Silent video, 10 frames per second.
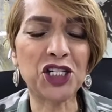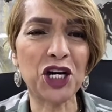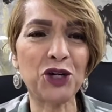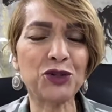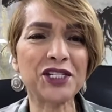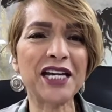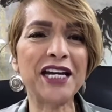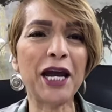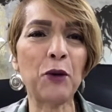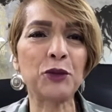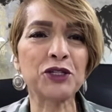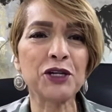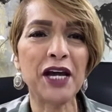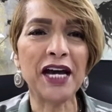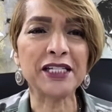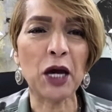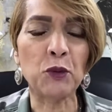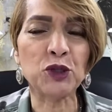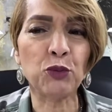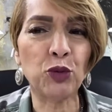I know Sunday I was as I
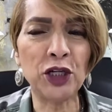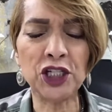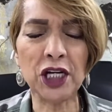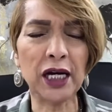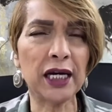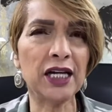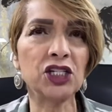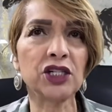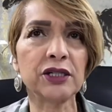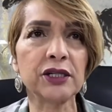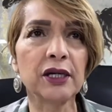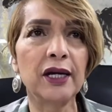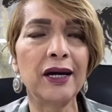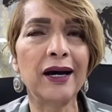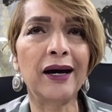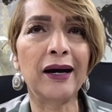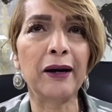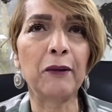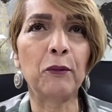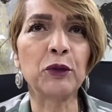was preaching and I just uh,
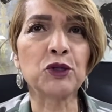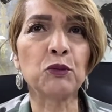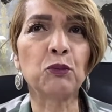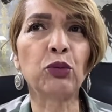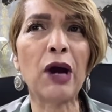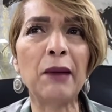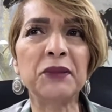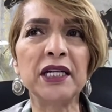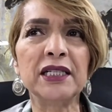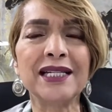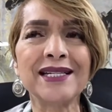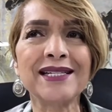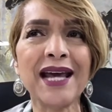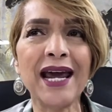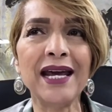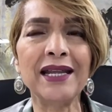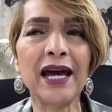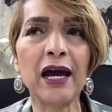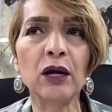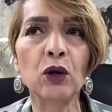was prompted to say
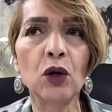that